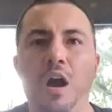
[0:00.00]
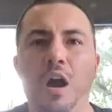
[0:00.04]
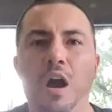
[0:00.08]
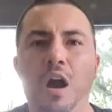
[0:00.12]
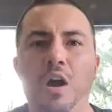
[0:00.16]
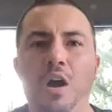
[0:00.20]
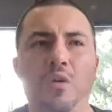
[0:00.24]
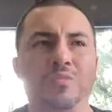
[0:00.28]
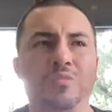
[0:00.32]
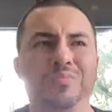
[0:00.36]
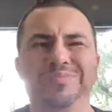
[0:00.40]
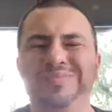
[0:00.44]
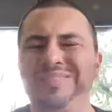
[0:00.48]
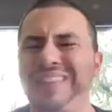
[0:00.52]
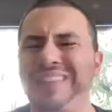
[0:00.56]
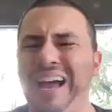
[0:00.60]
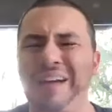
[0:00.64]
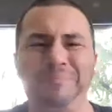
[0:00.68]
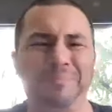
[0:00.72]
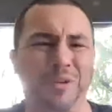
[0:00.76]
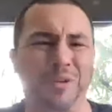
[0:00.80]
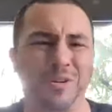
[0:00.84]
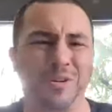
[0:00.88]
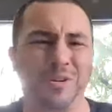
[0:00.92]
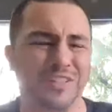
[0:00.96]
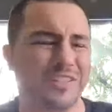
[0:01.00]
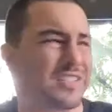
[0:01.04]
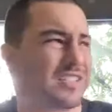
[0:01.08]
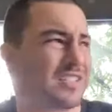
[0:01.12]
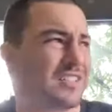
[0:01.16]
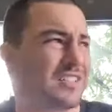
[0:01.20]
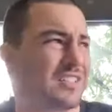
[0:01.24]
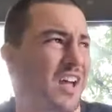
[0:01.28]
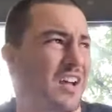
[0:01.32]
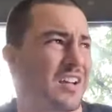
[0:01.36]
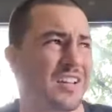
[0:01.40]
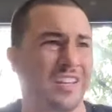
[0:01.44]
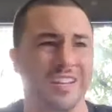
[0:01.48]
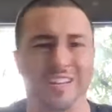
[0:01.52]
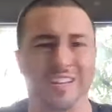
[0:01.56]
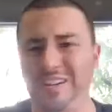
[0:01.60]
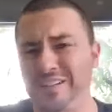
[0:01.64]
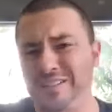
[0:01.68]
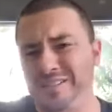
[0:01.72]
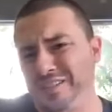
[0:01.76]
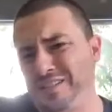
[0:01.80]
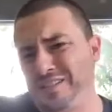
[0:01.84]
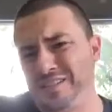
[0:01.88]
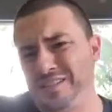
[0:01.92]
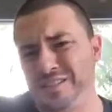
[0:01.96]
oh that person's lucky
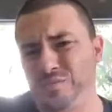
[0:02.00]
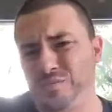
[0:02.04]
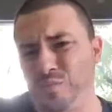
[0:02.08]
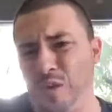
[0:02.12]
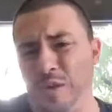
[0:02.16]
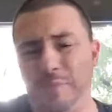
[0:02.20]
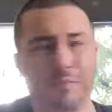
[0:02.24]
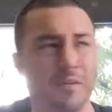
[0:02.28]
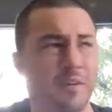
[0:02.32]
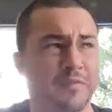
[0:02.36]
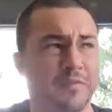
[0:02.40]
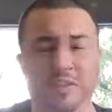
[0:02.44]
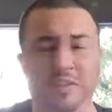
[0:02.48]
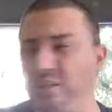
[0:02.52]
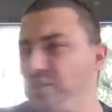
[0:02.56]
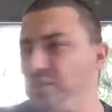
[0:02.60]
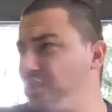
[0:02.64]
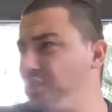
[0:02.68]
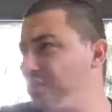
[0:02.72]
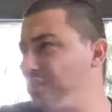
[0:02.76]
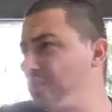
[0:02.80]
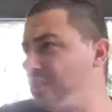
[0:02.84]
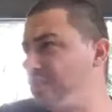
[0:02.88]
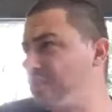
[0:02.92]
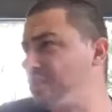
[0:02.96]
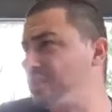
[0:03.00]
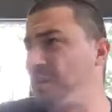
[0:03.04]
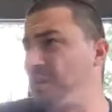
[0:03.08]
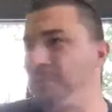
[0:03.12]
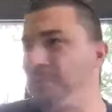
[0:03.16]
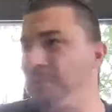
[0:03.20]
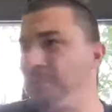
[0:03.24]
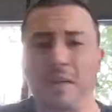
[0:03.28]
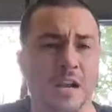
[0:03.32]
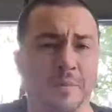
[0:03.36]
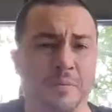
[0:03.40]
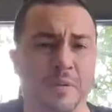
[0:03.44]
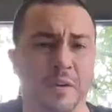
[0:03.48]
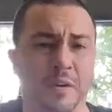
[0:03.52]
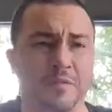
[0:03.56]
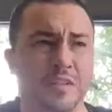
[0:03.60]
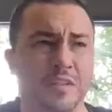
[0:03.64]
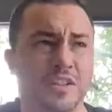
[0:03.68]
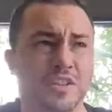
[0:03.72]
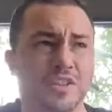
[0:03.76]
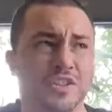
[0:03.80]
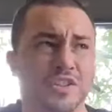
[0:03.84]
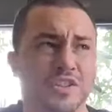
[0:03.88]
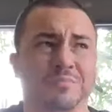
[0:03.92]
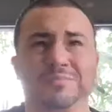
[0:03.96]
it's it's white privilege it's it's some kind of
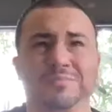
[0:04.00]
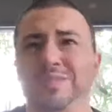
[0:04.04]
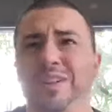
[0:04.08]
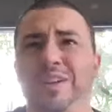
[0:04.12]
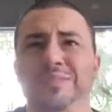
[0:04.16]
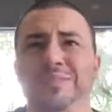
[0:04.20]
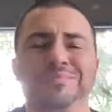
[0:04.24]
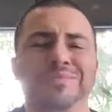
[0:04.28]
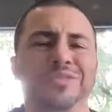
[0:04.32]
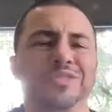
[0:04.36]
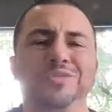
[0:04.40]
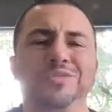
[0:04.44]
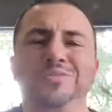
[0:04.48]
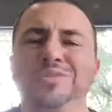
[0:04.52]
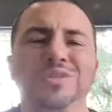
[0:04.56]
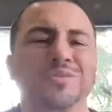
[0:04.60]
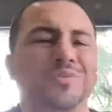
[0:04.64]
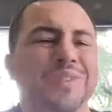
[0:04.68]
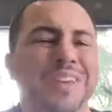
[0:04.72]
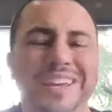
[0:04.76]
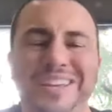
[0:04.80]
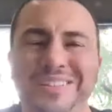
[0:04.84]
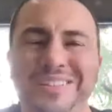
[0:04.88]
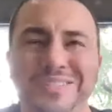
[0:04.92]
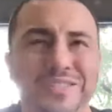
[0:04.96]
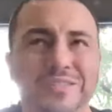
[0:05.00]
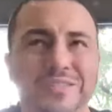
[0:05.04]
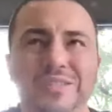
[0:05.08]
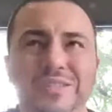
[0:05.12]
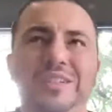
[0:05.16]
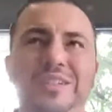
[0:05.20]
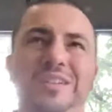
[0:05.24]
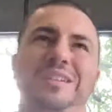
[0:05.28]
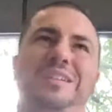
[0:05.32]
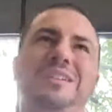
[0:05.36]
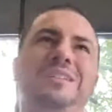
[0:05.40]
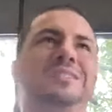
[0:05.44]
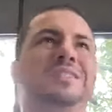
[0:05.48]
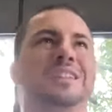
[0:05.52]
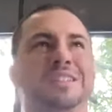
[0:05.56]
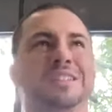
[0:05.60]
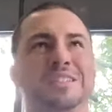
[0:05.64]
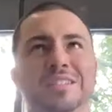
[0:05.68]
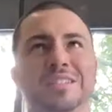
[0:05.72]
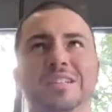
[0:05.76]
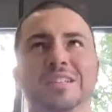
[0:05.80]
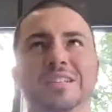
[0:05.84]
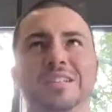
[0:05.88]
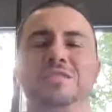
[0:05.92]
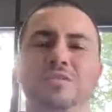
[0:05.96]
privilege no, you you can't
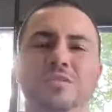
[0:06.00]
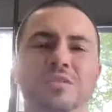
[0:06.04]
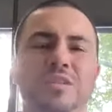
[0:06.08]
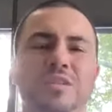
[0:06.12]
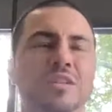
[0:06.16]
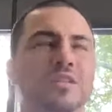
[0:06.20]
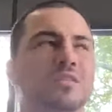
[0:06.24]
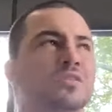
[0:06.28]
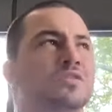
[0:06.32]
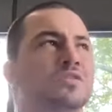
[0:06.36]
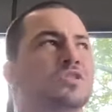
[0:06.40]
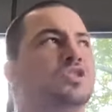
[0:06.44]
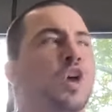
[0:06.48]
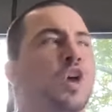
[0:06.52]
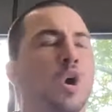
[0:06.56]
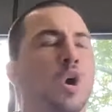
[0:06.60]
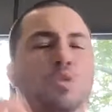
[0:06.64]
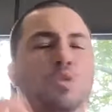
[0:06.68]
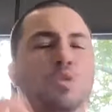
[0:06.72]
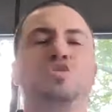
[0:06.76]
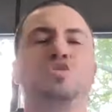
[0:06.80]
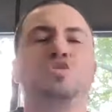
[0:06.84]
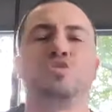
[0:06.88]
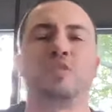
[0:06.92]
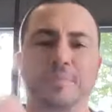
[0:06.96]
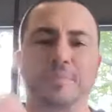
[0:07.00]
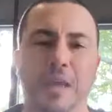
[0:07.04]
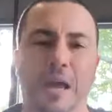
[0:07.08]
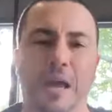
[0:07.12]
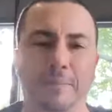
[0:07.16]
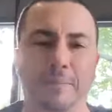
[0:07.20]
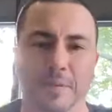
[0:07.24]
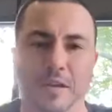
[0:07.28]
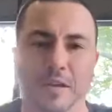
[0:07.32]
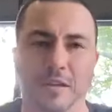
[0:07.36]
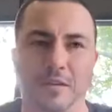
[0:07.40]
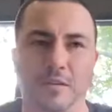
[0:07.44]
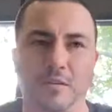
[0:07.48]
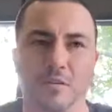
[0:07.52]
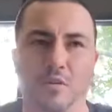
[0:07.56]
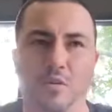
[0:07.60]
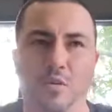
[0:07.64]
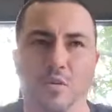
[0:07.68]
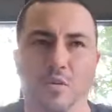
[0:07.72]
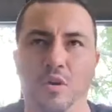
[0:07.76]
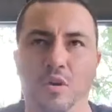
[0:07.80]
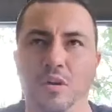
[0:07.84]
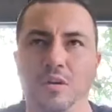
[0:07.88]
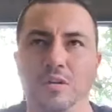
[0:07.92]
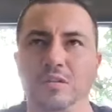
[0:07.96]
listen don't dream that big
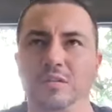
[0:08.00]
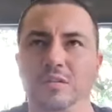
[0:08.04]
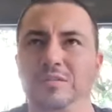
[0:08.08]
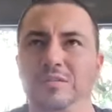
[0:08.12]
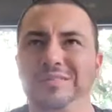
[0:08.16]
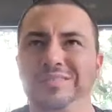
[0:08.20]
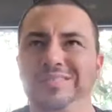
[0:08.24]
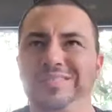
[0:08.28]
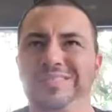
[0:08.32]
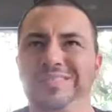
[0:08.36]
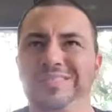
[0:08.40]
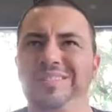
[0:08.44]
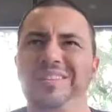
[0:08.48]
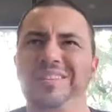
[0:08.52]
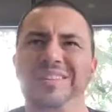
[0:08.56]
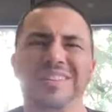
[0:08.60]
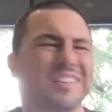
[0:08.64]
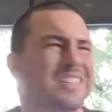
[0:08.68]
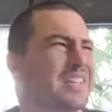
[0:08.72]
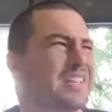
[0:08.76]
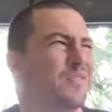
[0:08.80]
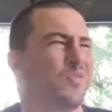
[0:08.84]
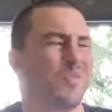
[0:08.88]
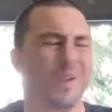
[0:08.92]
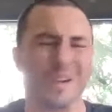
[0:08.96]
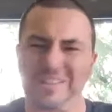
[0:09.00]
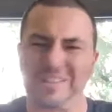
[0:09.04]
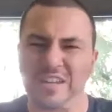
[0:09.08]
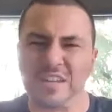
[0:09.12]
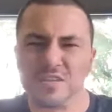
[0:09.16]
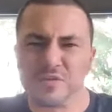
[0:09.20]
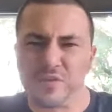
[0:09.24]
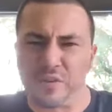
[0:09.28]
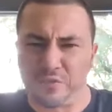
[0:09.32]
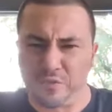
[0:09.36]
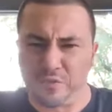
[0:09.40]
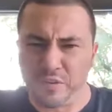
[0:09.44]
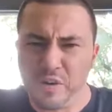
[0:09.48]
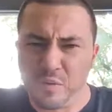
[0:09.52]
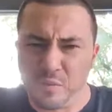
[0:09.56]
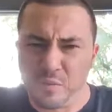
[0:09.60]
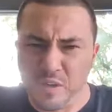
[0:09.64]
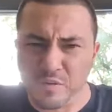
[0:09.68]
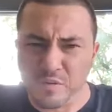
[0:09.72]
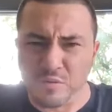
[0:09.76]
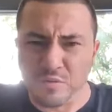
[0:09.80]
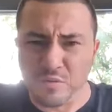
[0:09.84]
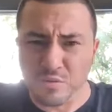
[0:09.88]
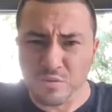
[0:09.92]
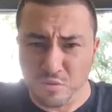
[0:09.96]
or give away things for free. What
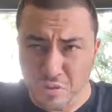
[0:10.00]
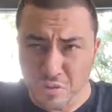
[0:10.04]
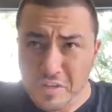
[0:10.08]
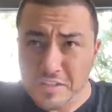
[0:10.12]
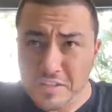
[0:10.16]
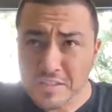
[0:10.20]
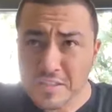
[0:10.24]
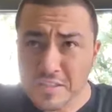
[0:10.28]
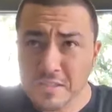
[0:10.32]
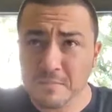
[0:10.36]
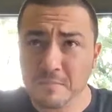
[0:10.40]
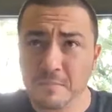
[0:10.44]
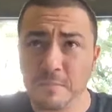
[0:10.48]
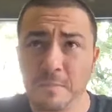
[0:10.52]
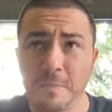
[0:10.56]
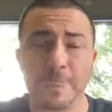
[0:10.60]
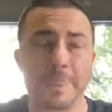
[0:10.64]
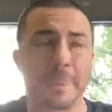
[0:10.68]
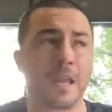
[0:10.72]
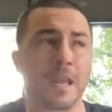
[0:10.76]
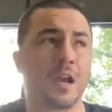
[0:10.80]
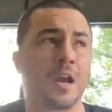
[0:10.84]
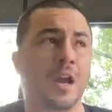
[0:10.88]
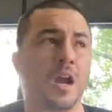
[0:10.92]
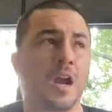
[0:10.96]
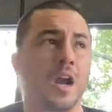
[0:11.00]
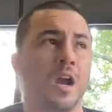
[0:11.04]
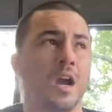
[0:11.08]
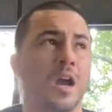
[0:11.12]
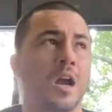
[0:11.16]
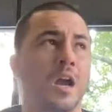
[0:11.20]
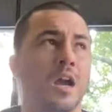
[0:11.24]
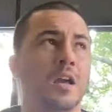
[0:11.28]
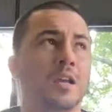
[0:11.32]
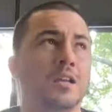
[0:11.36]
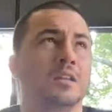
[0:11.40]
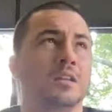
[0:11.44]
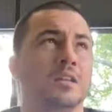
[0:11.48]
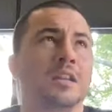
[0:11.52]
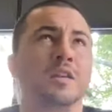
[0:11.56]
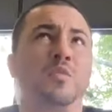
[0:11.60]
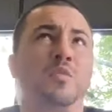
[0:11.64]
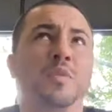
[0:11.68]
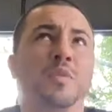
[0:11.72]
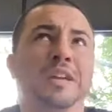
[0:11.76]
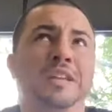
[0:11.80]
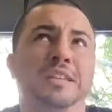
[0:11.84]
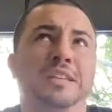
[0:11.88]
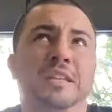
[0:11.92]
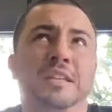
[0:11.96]
are you, crazy? Like
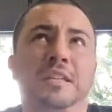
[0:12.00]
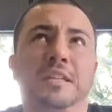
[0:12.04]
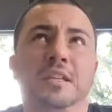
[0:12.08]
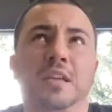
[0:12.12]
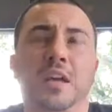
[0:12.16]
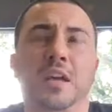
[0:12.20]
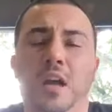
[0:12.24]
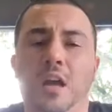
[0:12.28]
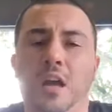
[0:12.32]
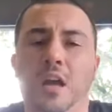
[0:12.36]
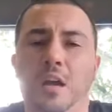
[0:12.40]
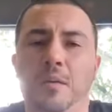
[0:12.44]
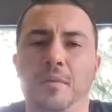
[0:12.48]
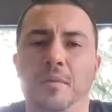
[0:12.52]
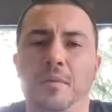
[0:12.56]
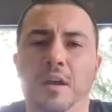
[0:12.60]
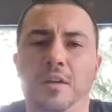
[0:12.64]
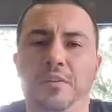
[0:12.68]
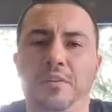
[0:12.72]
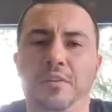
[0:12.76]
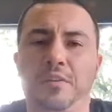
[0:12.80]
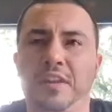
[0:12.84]
we did um, a